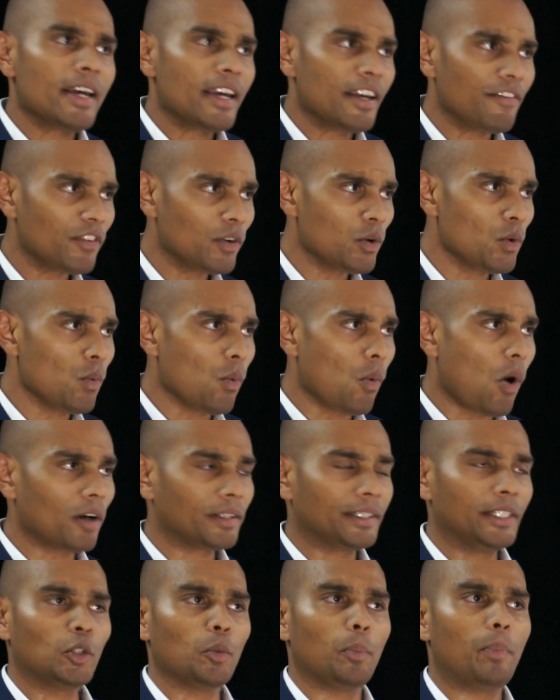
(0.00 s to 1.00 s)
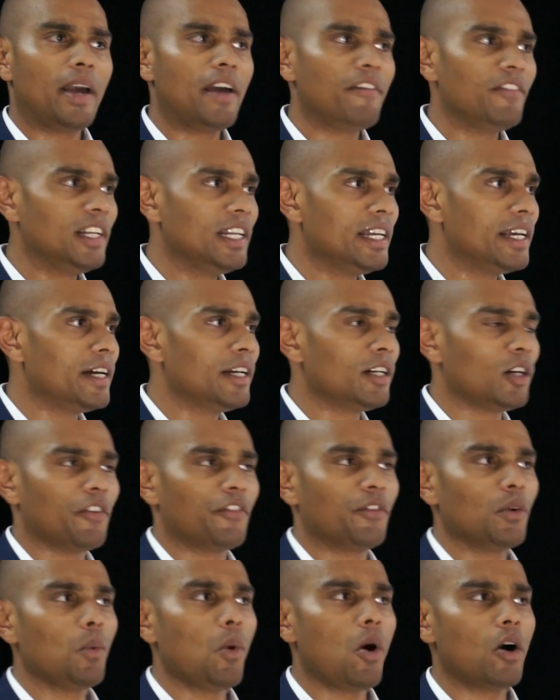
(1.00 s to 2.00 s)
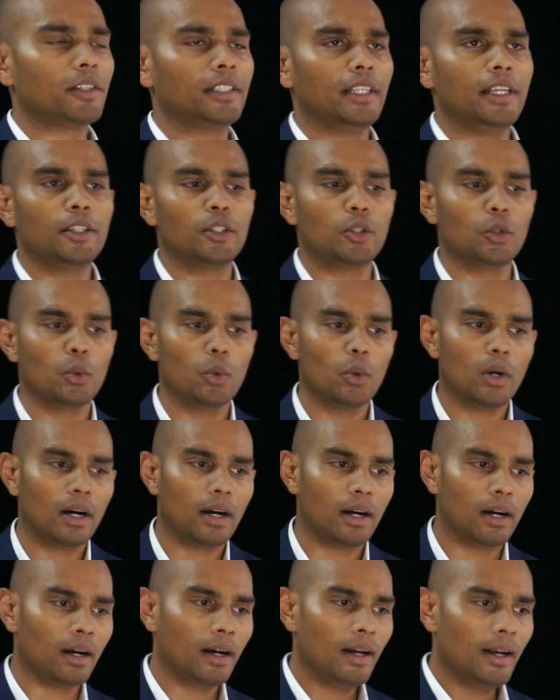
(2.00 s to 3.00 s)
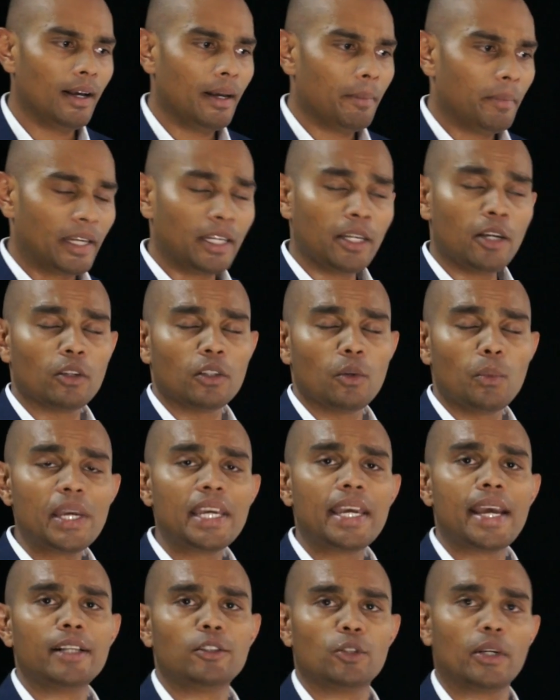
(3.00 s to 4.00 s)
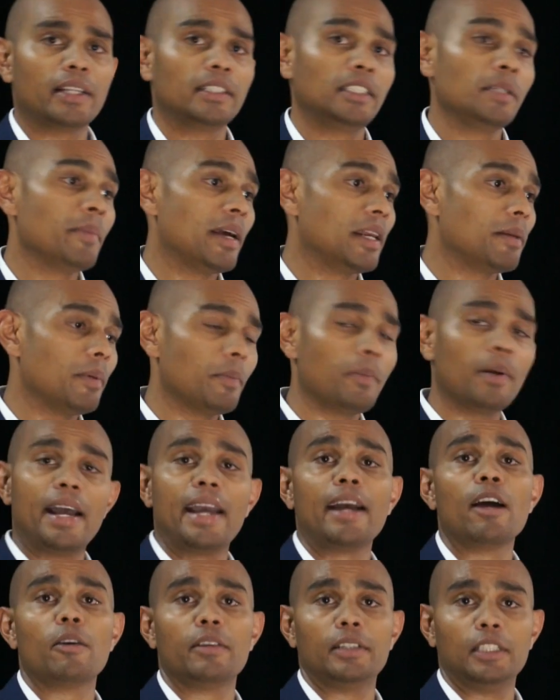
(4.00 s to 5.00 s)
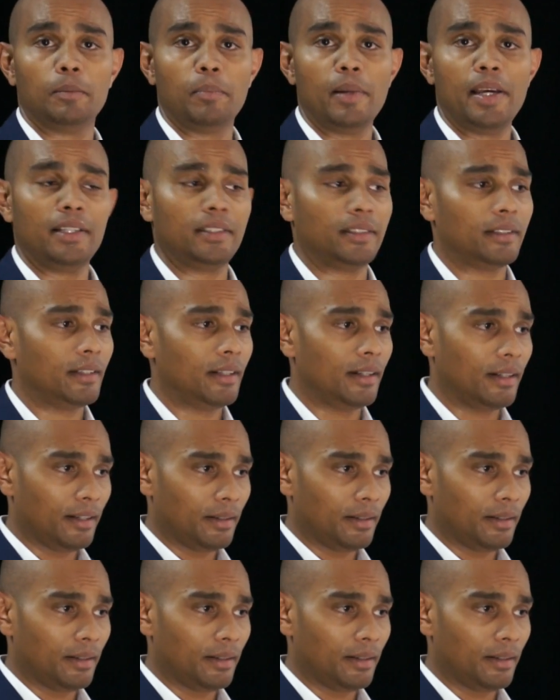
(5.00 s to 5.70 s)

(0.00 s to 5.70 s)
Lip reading: If you walked into Pavilion or if you walked into many of the weekends, you can see many people hang out at this place.